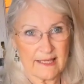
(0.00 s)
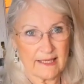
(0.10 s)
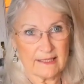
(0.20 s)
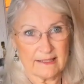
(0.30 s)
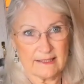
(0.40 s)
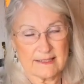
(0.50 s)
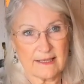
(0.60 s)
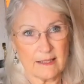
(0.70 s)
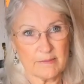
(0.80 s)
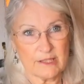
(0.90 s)
take it
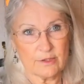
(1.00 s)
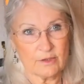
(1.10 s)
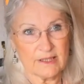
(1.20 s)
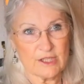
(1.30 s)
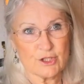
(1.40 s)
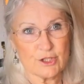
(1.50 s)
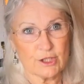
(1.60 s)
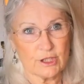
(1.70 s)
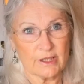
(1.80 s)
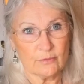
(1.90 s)
anytime at your
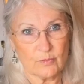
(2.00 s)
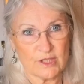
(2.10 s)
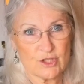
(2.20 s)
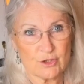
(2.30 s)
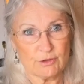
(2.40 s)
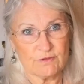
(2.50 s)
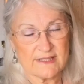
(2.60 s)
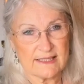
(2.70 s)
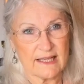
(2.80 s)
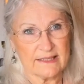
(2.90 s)
leisure. And once you've
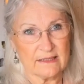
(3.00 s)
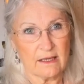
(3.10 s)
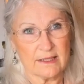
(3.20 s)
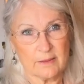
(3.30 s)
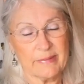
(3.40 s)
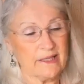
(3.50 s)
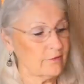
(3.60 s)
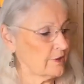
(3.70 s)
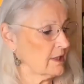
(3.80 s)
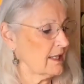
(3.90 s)
signed on and paid
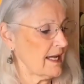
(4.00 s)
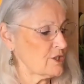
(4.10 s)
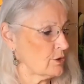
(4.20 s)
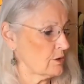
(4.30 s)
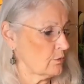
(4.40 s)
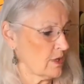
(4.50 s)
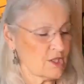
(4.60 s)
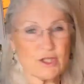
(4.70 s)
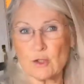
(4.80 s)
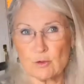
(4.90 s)
for the class, you can
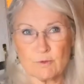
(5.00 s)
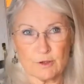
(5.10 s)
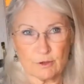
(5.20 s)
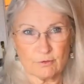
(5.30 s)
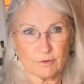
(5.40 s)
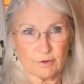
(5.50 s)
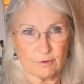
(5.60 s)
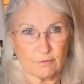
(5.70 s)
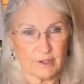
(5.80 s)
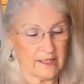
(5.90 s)
watch it over and over and
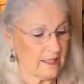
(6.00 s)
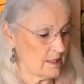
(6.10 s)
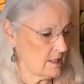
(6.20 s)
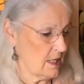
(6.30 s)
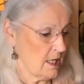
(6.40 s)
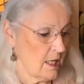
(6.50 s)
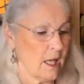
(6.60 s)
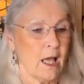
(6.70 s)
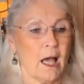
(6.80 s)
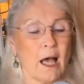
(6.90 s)
over again.
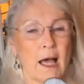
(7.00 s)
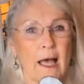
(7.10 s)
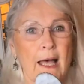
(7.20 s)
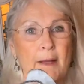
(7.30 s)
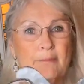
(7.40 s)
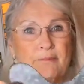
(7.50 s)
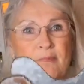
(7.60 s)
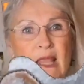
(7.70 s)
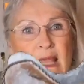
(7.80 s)
Um,